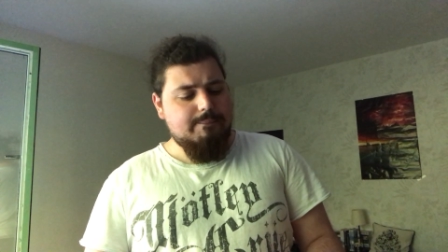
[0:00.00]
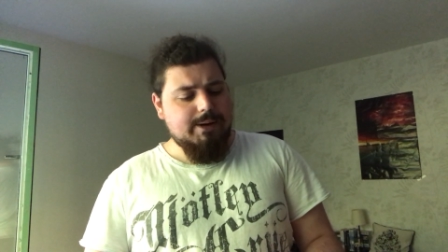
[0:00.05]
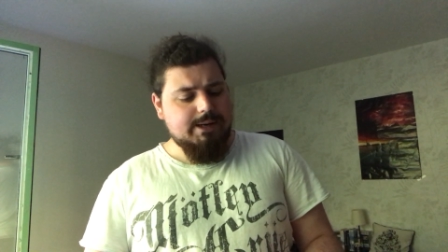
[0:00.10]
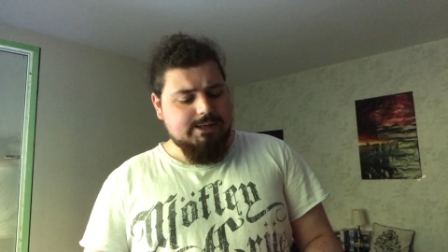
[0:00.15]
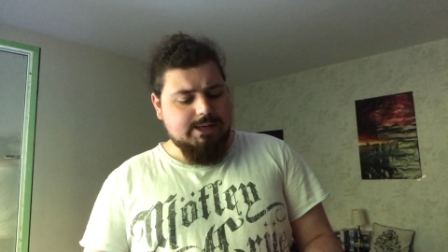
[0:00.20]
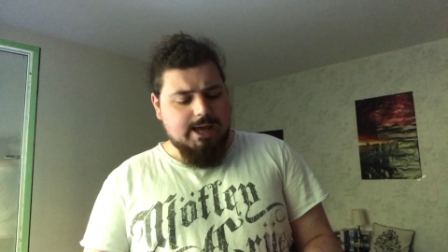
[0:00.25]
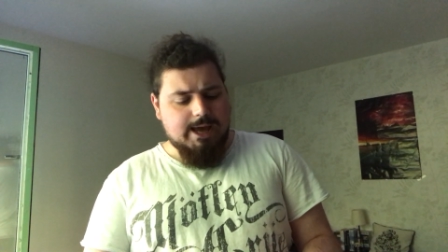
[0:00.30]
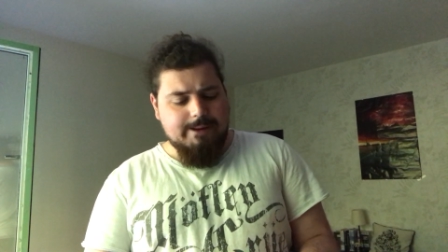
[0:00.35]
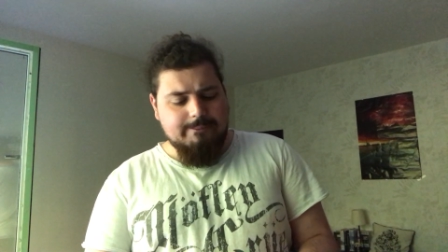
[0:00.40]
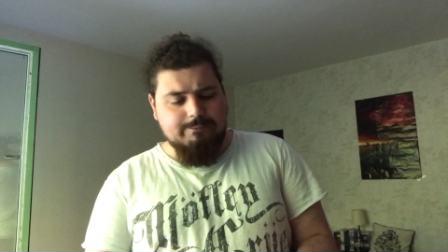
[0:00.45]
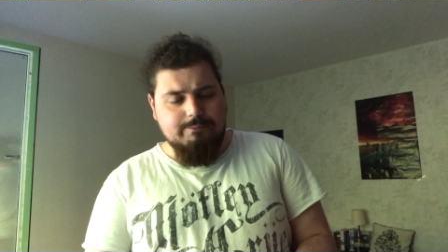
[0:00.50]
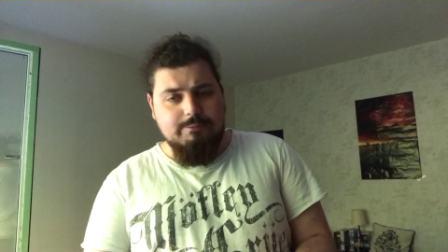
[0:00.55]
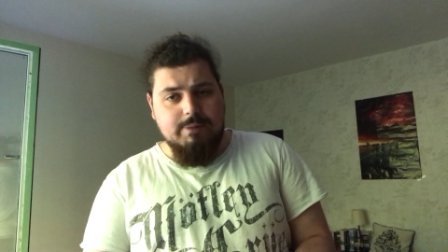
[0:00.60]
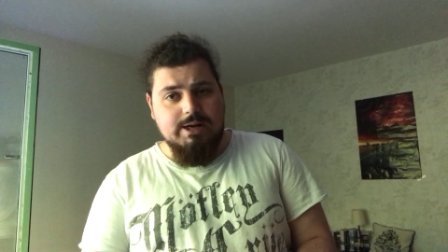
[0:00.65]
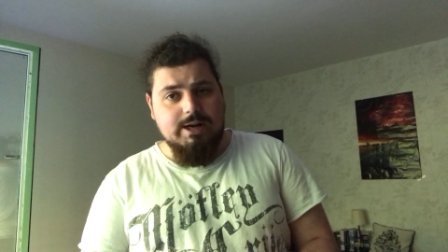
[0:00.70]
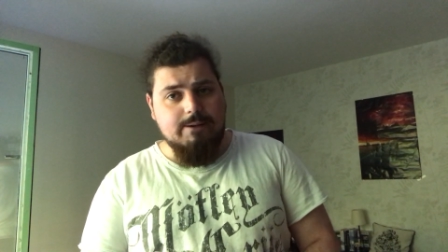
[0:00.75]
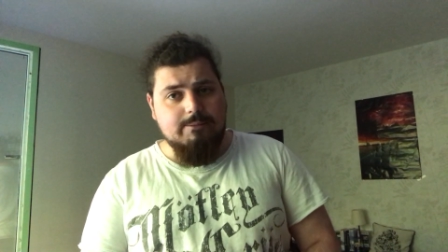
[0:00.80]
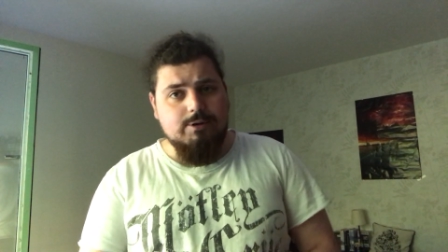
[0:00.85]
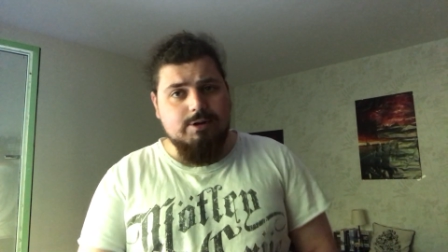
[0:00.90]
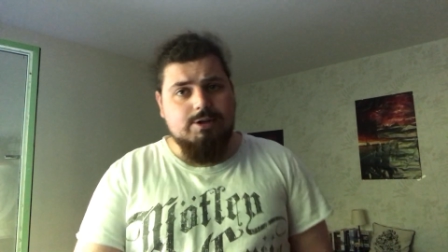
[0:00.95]
But yeah, my
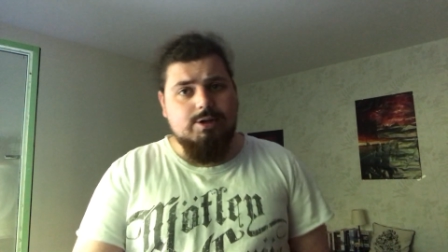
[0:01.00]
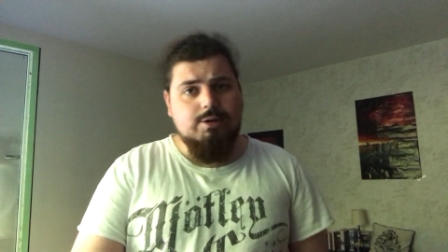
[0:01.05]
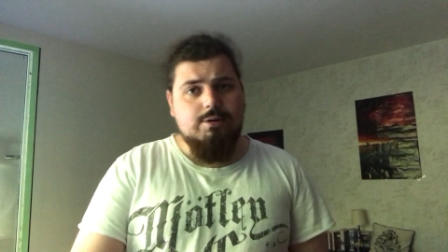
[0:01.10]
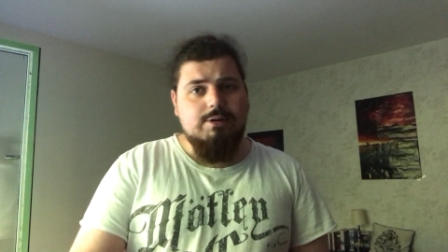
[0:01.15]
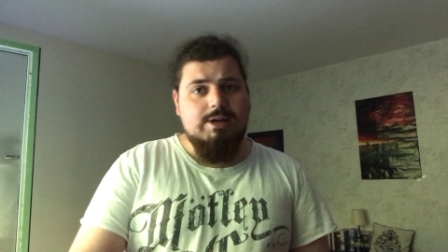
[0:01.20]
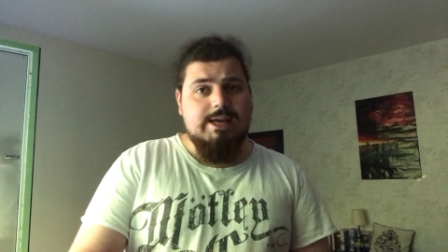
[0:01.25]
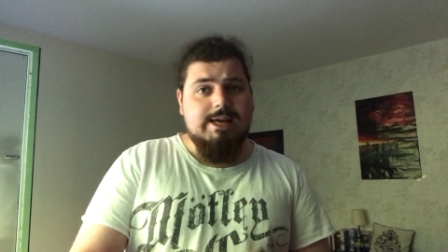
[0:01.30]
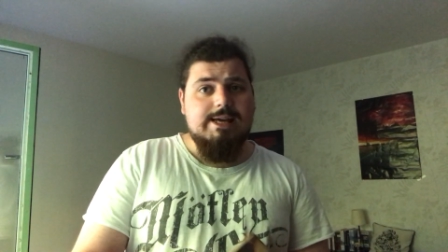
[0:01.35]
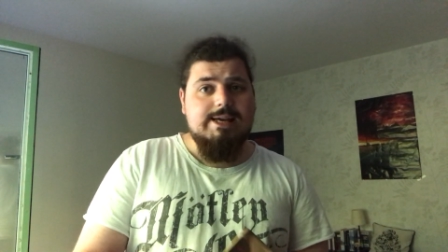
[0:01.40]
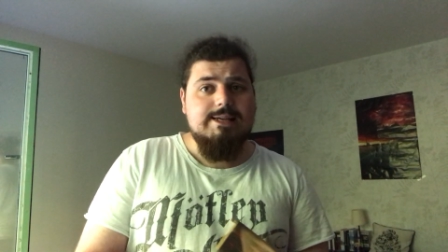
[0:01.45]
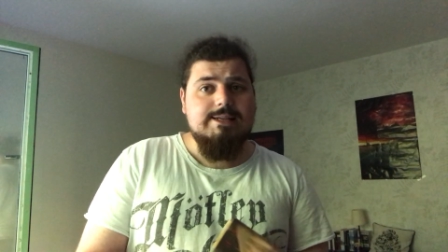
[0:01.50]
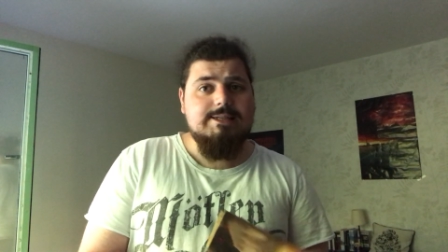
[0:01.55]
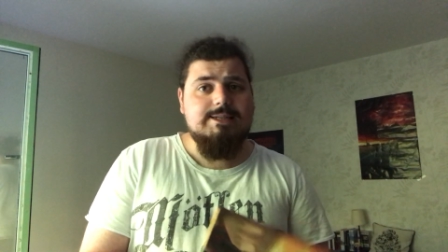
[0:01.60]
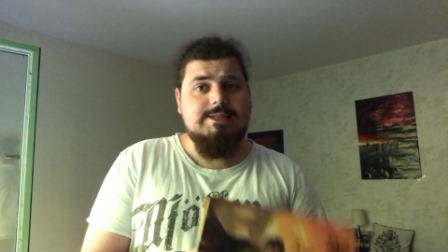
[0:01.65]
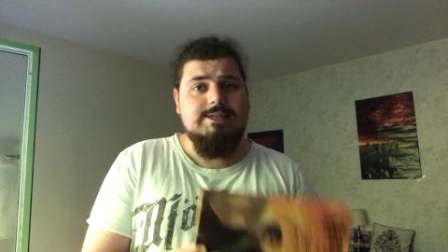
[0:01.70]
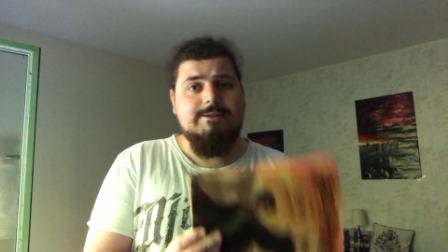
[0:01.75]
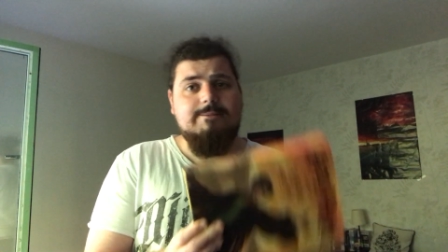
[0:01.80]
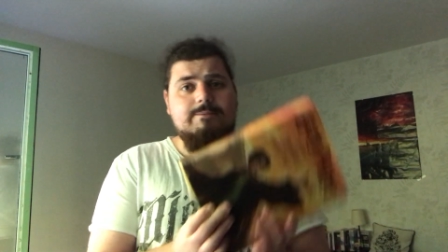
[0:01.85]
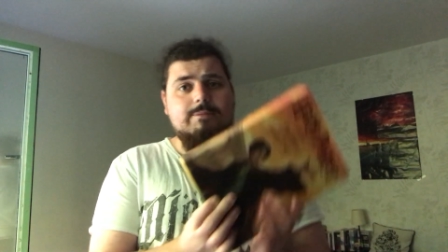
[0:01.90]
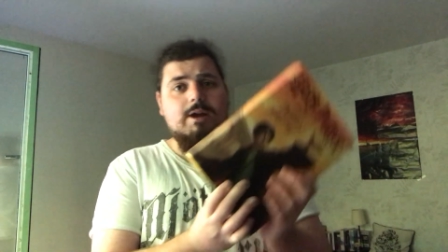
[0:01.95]
number 2
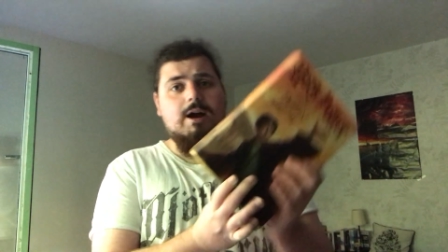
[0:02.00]
is